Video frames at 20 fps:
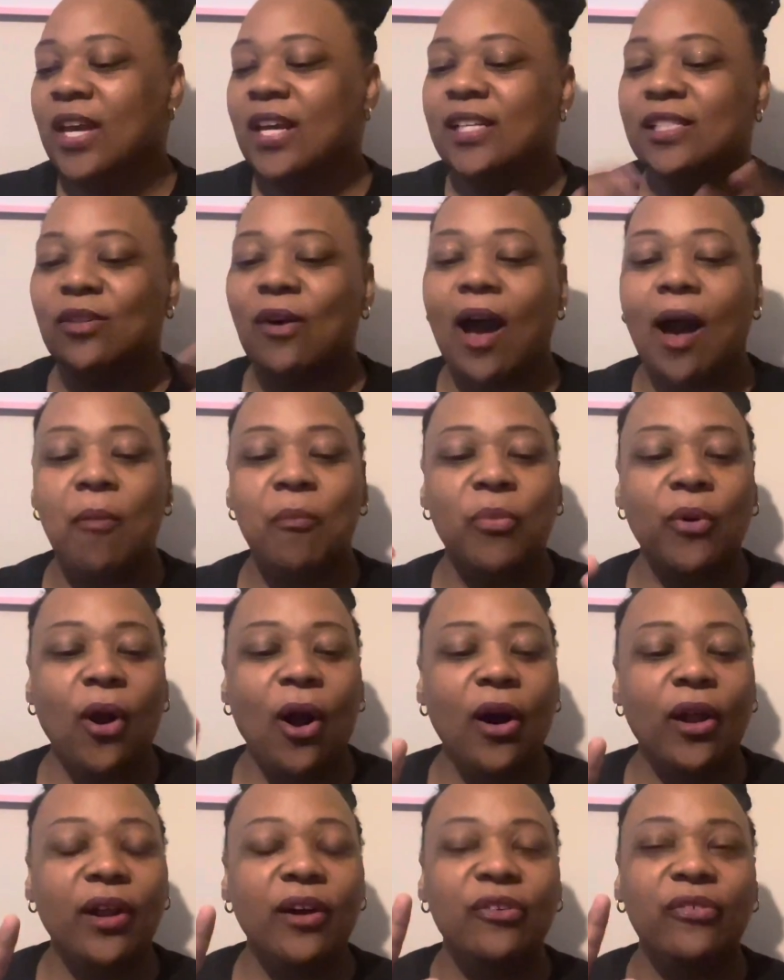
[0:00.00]
So I
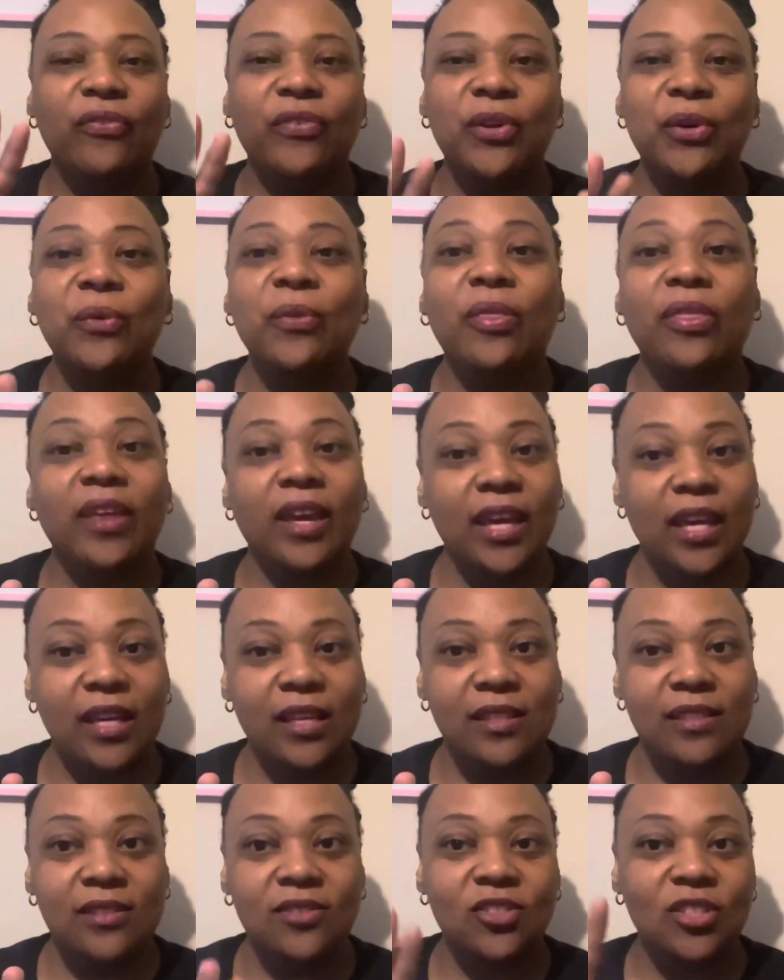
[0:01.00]
brought a few
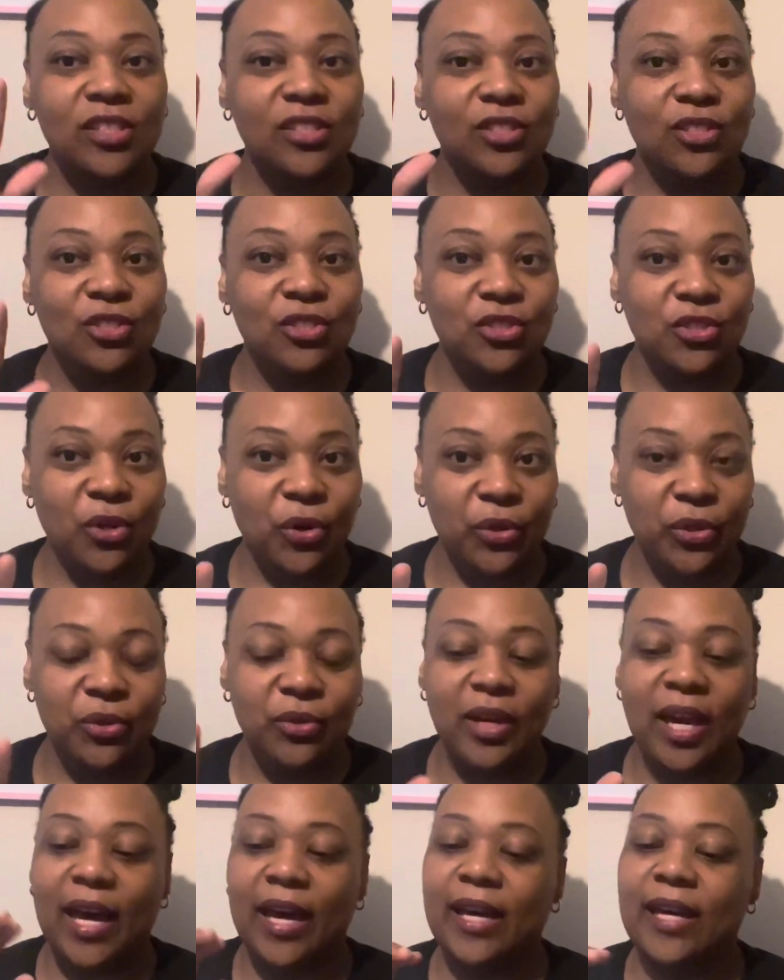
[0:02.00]
things just to show you
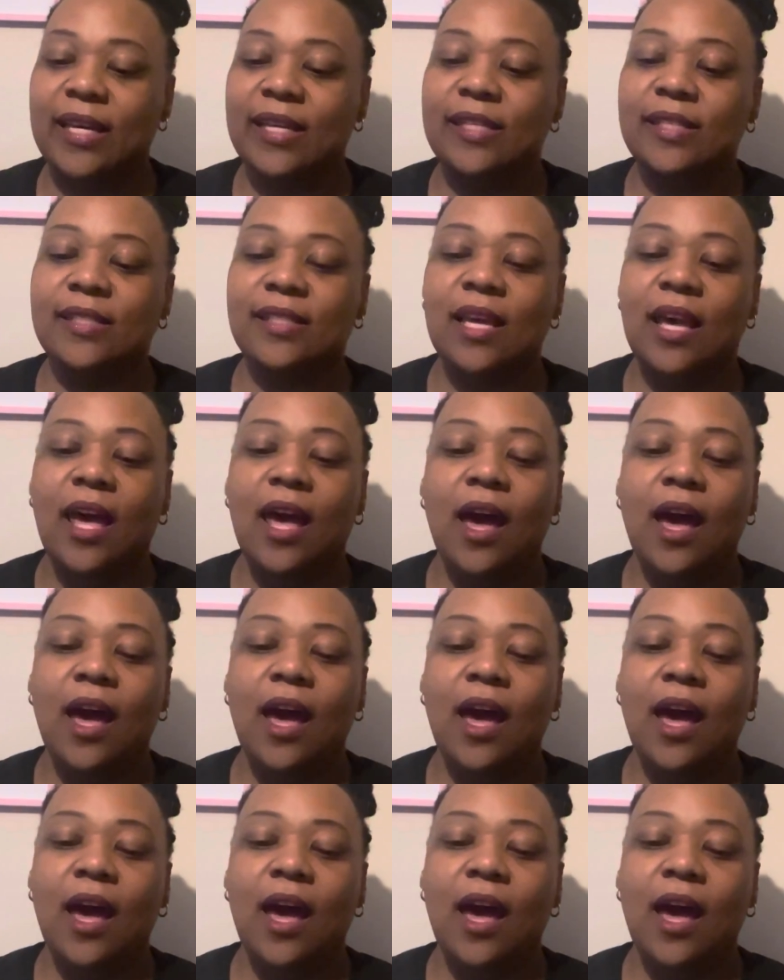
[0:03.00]
guys,